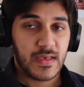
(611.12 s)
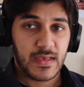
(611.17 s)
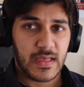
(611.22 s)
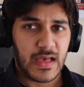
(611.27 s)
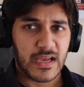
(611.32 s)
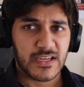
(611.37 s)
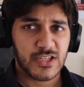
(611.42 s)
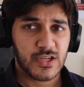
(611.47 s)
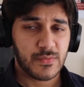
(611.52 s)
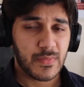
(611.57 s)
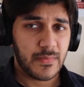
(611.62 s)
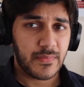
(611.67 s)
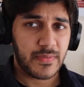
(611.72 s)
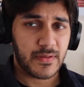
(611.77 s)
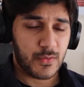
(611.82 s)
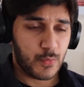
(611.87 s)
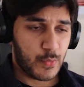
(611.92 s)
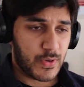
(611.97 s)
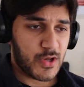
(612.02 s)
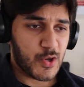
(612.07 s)
I actually
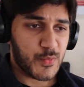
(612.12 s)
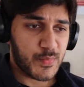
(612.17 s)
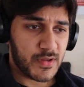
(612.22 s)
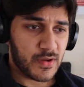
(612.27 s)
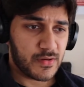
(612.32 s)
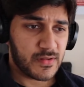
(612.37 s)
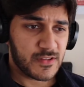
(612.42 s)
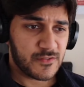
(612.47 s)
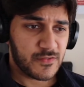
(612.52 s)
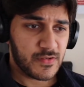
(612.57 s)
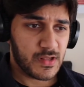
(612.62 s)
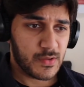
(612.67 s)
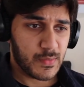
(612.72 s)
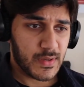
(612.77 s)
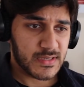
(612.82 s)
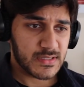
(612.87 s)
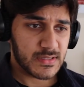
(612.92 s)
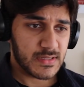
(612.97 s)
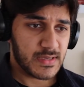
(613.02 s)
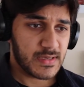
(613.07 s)
remember when I uploaded this video,
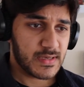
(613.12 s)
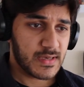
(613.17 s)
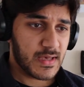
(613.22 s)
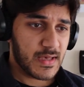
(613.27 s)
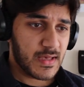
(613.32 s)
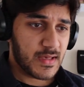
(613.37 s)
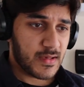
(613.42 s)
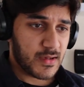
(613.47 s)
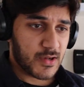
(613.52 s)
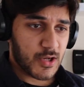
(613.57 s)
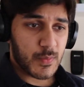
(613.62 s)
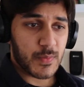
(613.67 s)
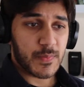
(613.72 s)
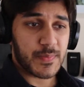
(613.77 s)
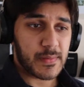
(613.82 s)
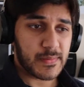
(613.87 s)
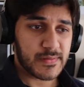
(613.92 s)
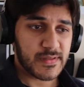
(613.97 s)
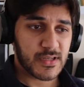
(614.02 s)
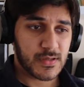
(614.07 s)
actually, a couple of
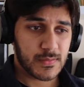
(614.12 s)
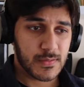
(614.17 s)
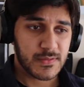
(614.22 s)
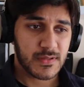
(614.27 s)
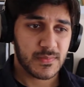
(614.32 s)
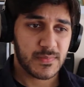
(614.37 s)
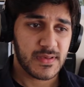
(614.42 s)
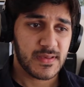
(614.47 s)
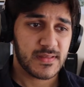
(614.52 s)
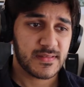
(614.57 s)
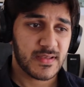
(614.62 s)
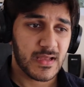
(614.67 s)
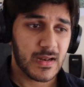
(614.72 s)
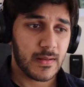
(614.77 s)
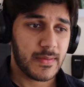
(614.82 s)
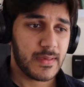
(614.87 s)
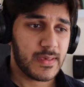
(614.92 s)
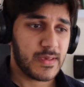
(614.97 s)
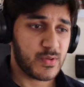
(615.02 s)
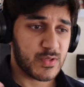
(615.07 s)
people did come up to me
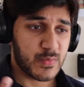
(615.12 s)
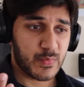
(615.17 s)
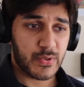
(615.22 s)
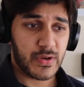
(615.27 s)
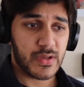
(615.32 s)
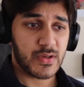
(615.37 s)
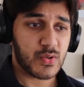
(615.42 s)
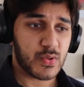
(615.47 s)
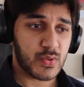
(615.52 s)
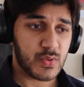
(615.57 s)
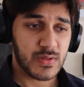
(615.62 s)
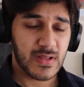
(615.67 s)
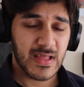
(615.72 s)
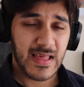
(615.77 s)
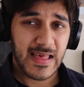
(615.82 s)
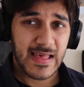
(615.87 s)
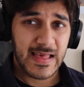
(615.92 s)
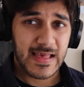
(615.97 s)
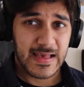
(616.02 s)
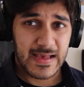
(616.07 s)
telling me it was pretty cool
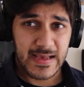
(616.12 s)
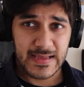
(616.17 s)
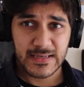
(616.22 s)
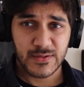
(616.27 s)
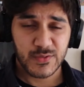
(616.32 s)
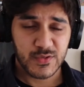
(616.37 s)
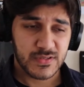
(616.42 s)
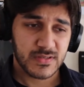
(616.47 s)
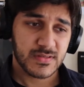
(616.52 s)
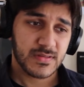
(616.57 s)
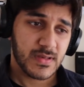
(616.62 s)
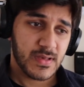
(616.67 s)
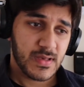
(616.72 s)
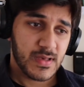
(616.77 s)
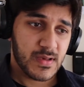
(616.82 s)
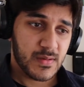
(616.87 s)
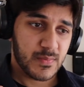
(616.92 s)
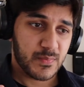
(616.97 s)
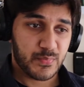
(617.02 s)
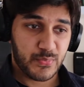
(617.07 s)
and it was
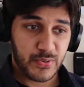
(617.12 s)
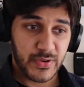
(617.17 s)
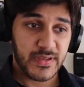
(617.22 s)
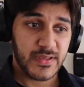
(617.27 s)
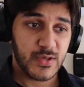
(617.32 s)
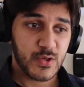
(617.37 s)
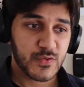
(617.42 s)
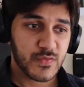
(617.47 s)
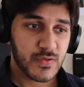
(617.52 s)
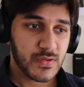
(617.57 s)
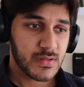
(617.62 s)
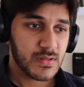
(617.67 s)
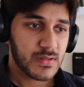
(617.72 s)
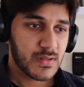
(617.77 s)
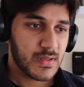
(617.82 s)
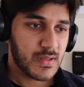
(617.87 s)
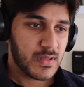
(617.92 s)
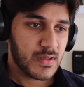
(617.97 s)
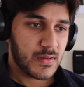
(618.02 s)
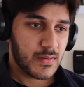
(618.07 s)
pretty useful,
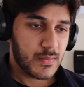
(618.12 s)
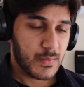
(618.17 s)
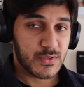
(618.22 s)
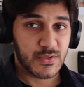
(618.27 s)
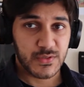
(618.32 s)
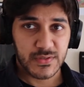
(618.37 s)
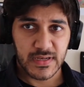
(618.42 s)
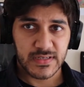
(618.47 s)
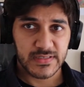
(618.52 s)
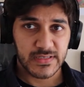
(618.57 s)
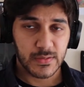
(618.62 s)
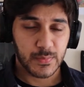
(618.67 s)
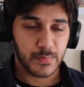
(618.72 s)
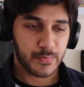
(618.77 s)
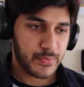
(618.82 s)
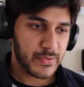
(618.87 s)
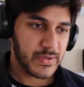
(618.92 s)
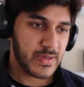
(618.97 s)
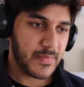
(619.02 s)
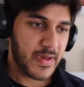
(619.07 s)
which was actually
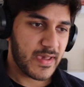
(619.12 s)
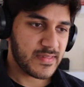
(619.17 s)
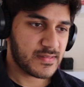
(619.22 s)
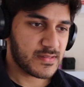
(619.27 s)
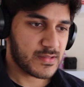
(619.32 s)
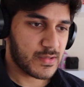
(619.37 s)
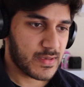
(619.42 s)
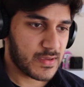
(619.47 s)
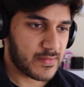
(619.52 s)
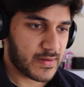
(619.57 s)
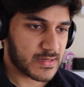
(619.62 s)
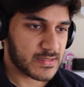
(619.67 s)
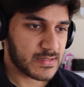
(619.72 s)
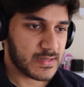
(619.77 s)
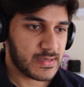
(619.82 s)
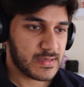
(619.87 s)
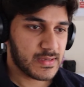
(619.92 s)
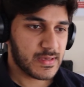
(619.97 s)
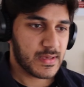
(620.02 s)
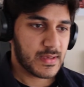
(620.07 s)
pretty amazing to hear,
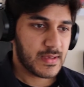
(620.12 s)
actually.